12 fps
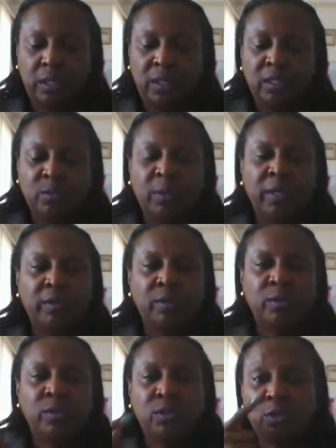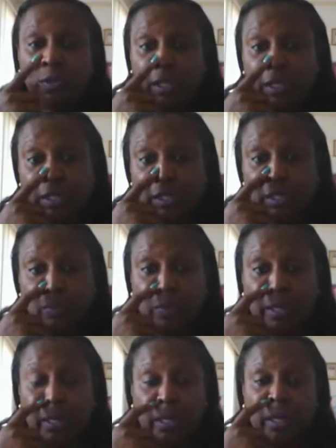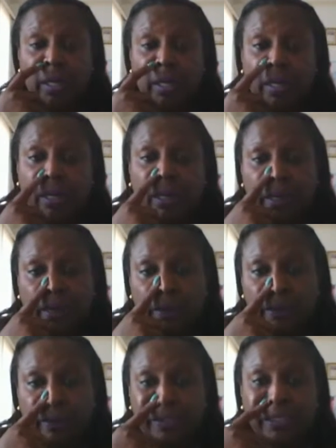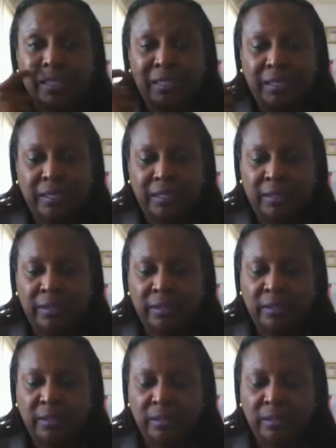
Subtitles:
It's one of those trees where it's distilled.